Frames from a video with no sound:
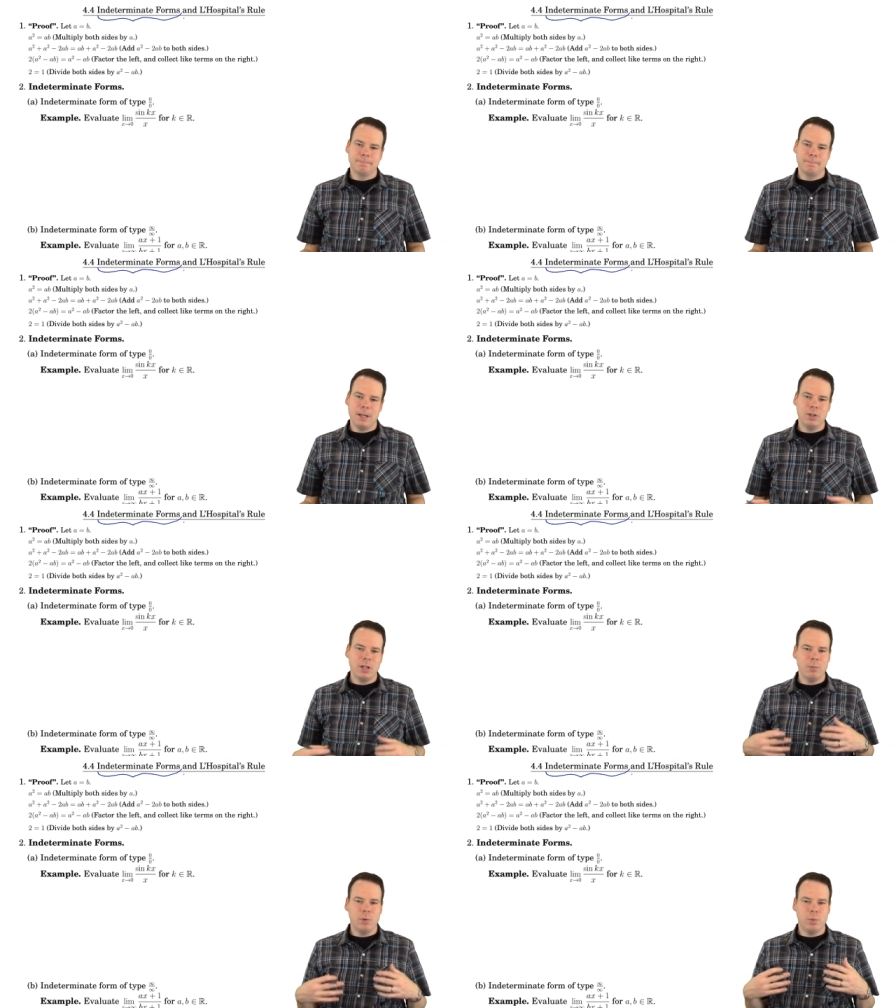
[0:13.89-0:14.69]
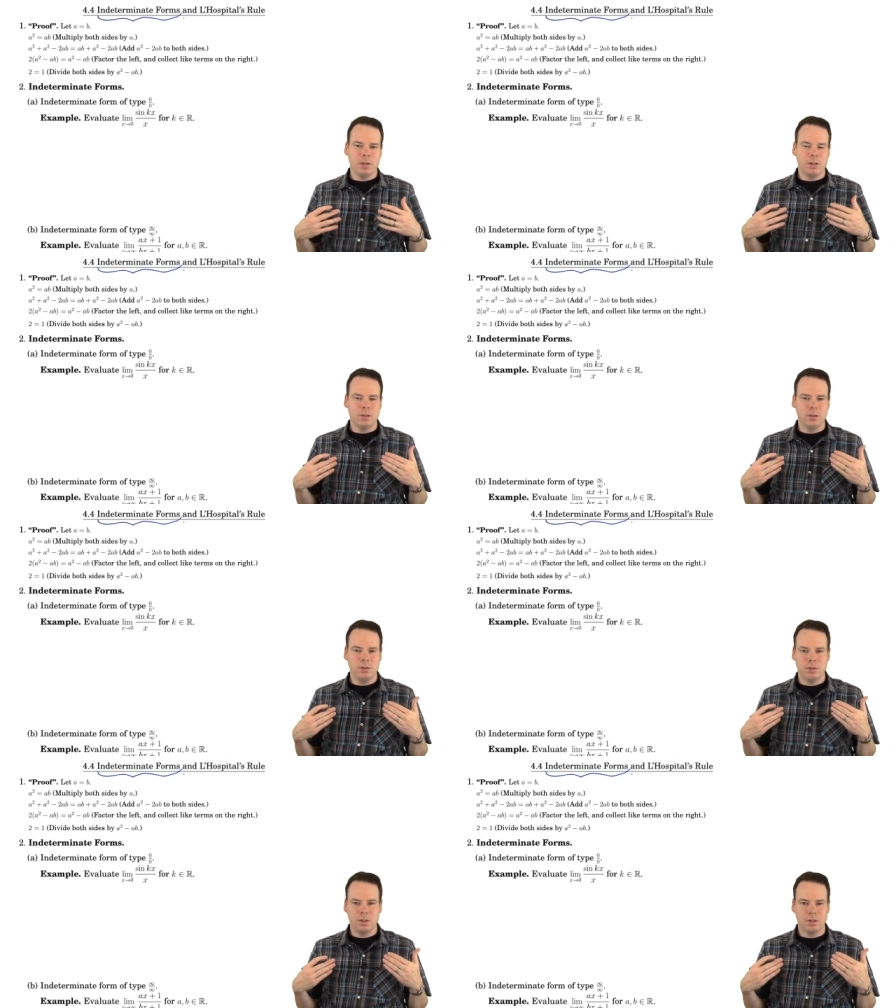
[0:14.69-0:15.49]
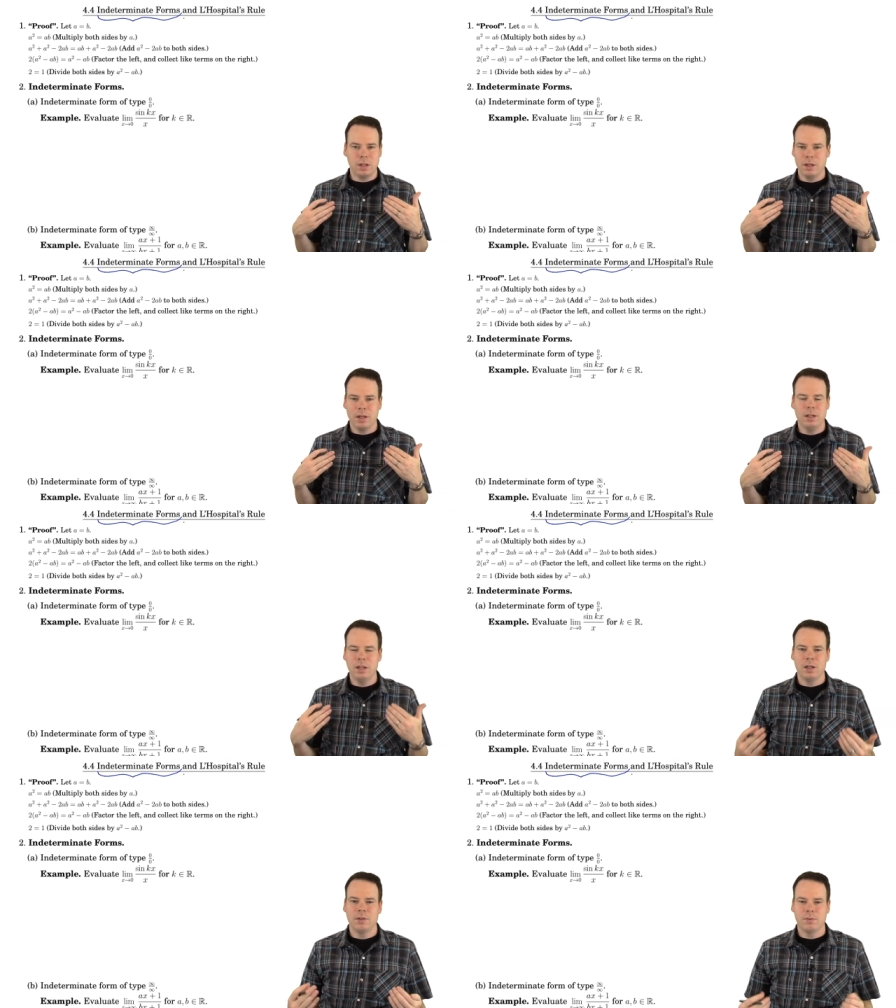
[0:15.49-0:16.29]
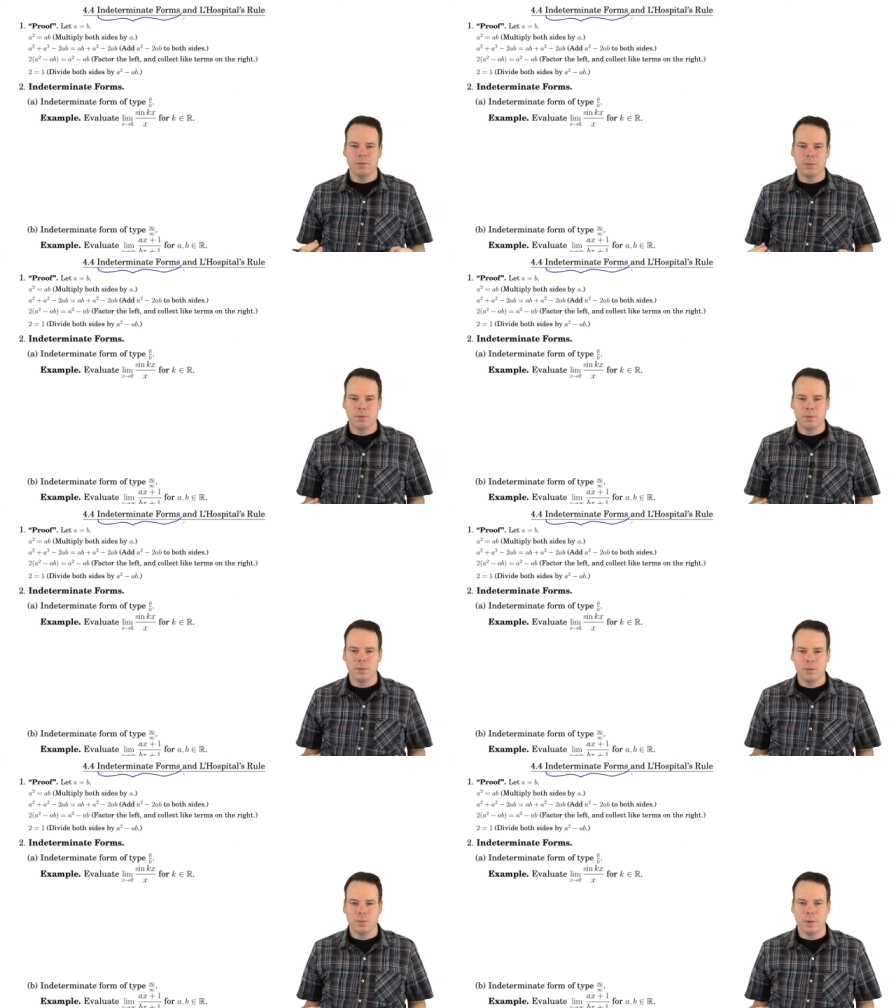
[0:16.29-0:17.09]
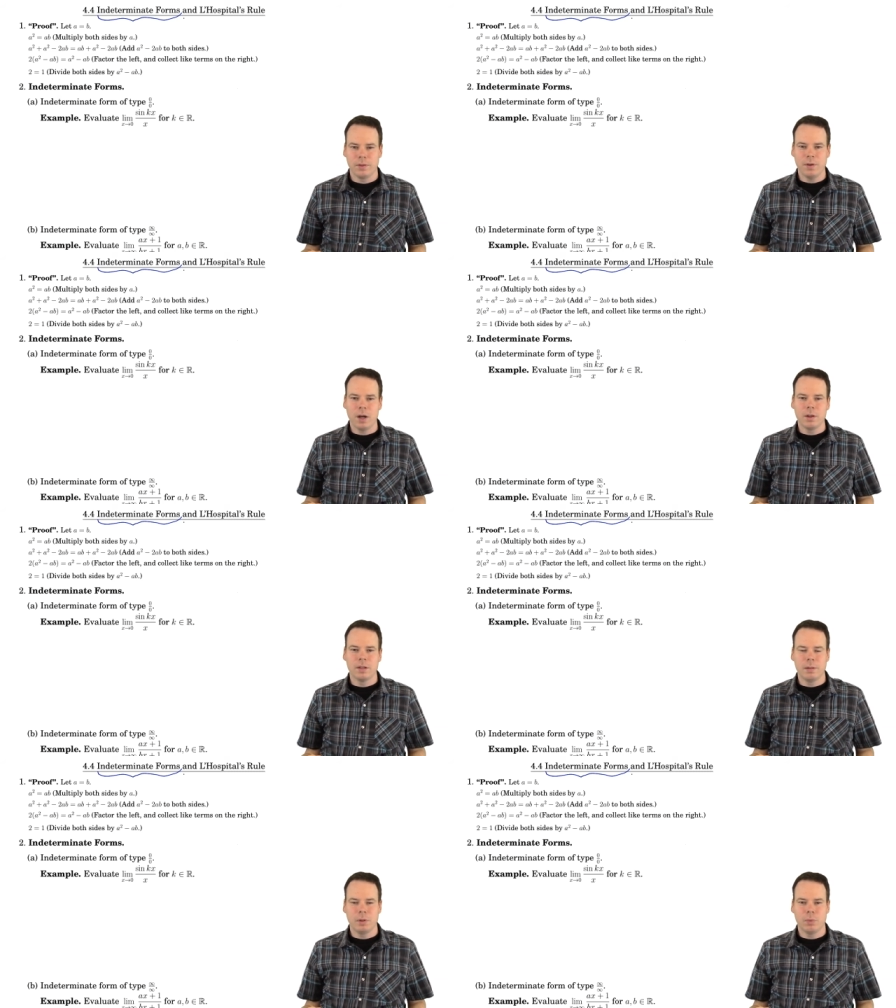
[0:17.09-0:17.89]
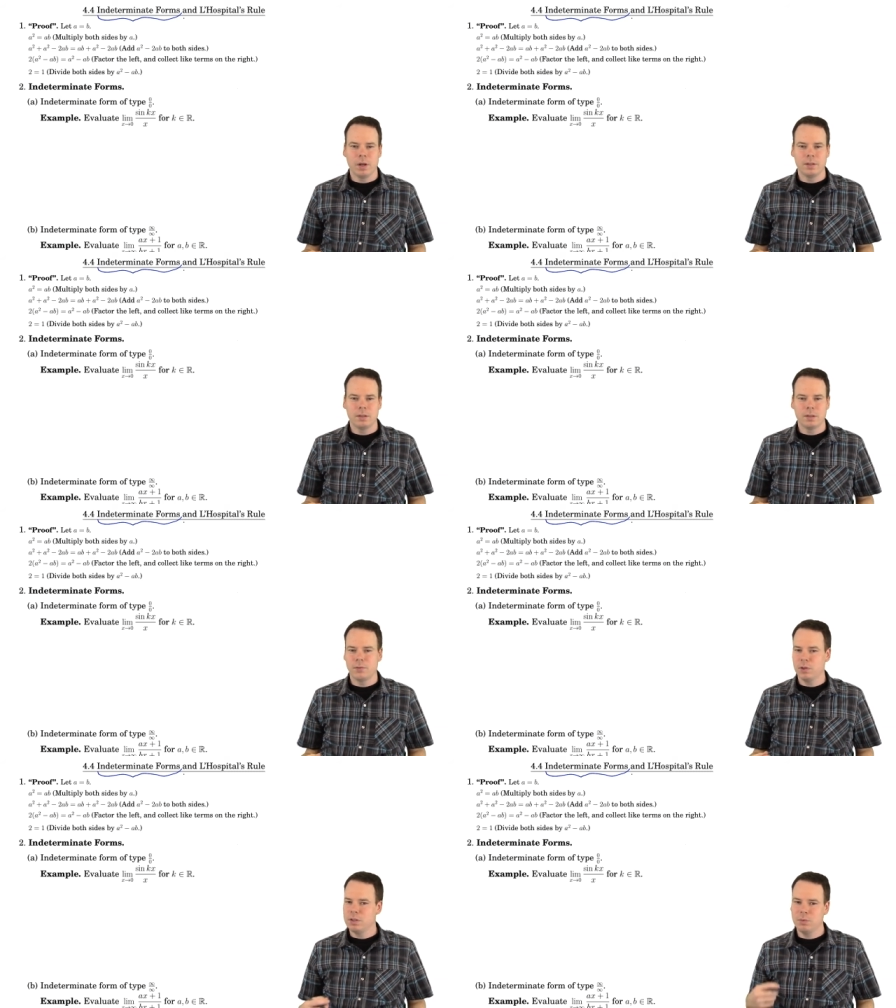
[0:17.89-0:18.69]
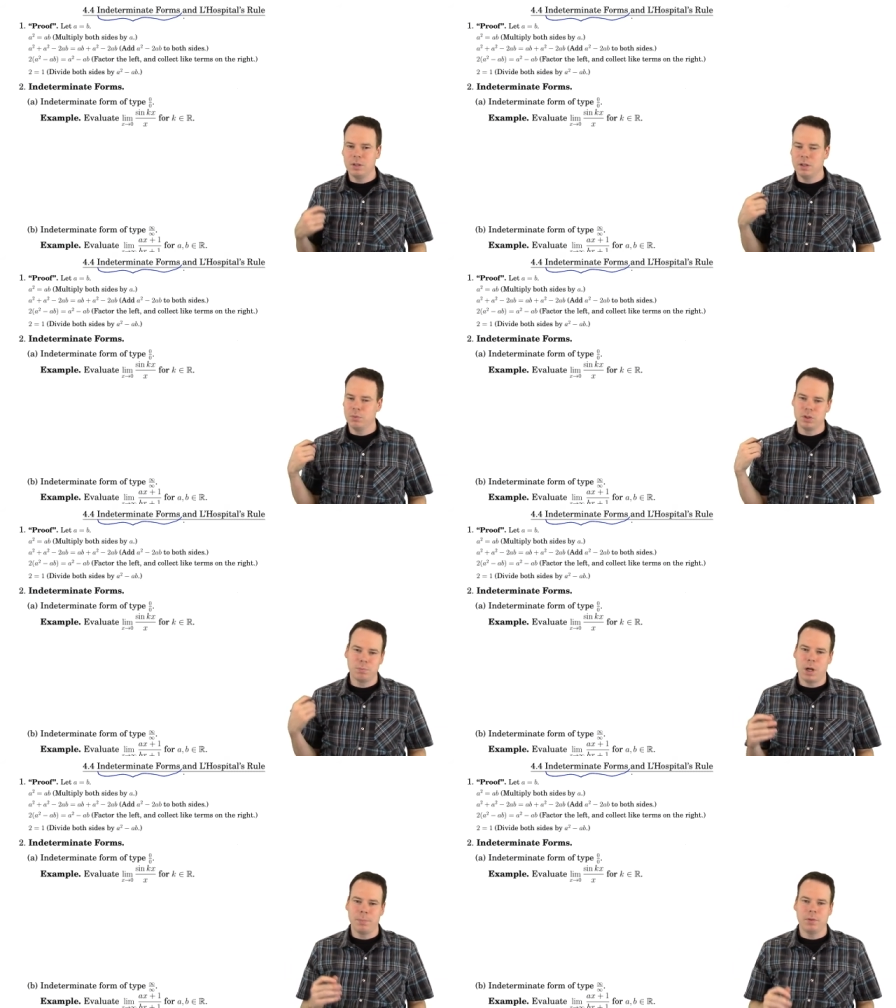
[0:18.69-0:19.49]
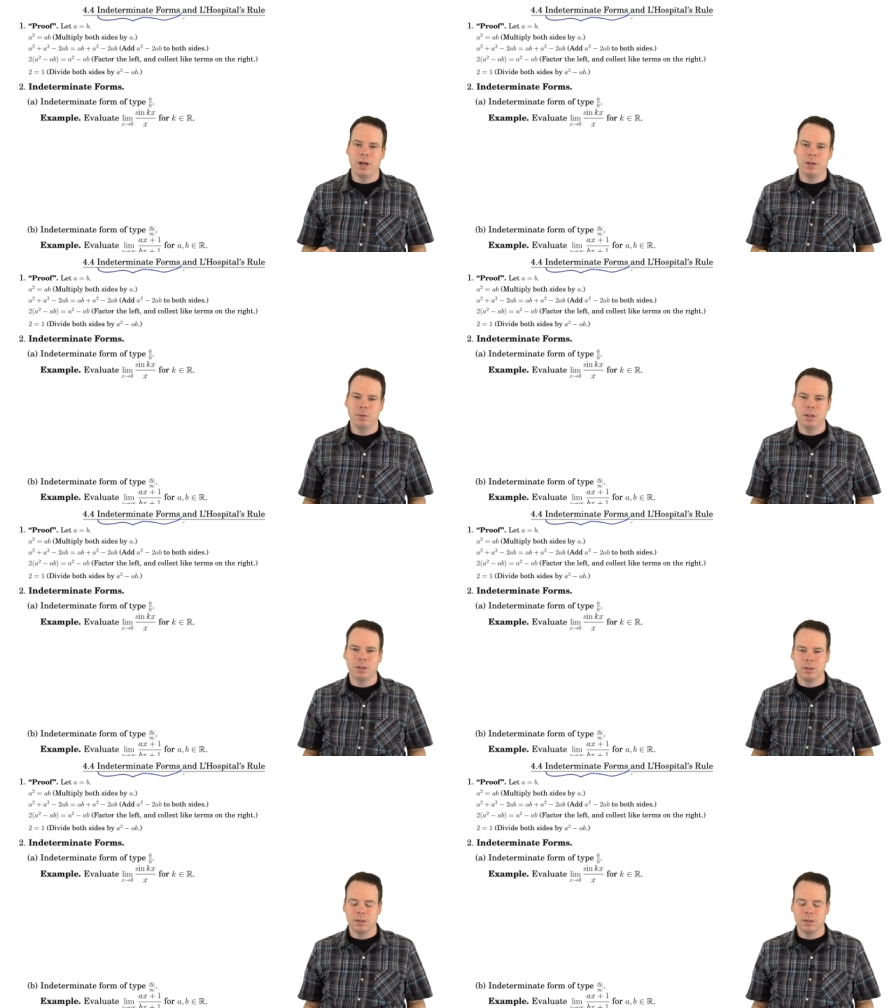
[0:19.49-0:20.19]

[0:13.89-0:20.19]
every time we wanted to just get an idea of what the value of the limit was, the first thing we did was just pop the value in.